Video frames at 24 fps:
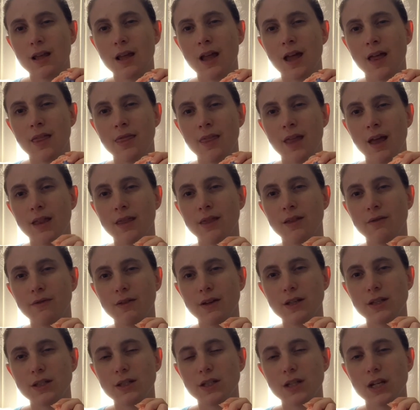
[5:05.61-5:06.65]
and then the
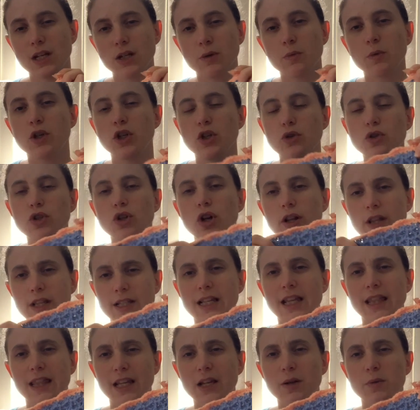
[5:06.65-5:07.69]
V-stitch. When you started this,
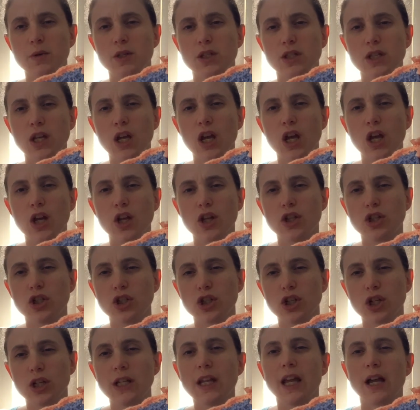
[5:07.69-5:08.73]
I think it was,
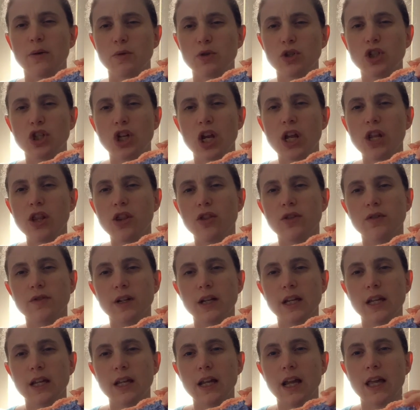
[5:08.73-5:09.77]
yeah, it was chain
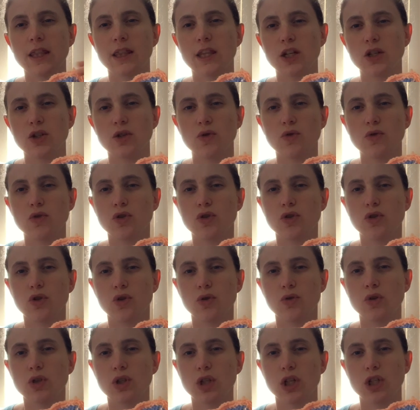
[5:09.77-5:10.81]
3 and then use
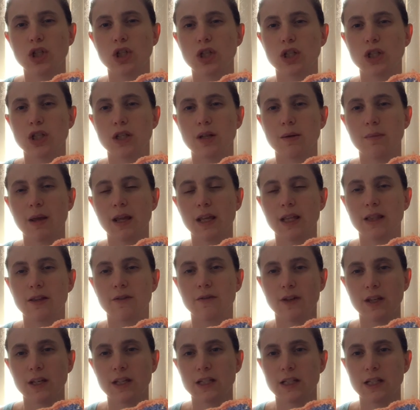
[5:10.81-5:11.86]
2 stitches to make the
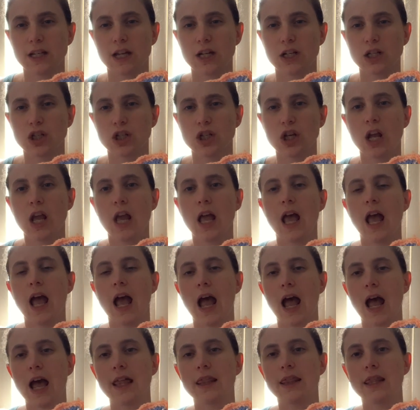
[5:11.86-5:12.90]
V-stitch,
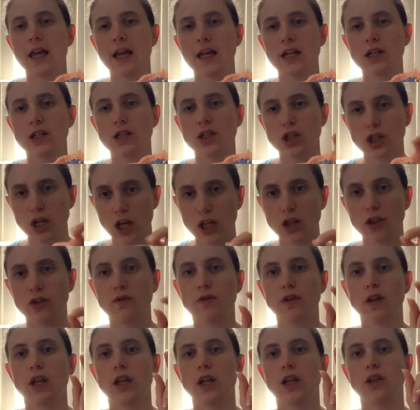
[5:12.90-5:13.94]
and then chain
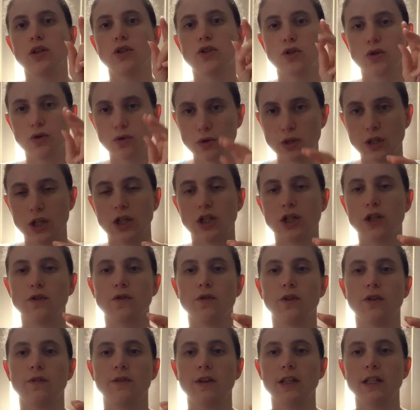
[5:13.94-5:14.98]
3, 2 stitches
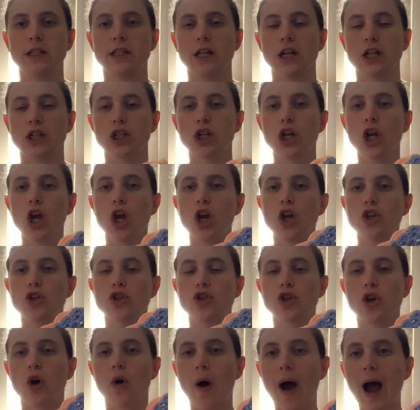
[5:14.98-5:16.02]
for the V-stitch.
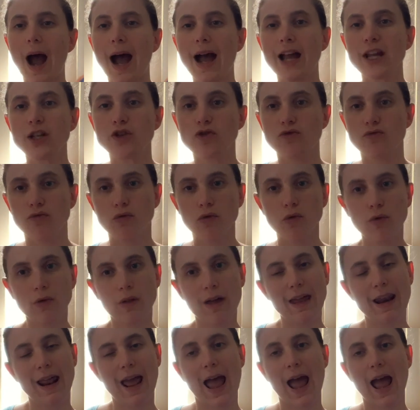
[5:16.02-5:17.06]
So I drew
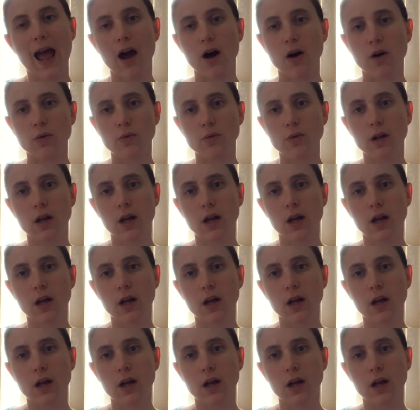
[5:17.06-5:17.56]
that out,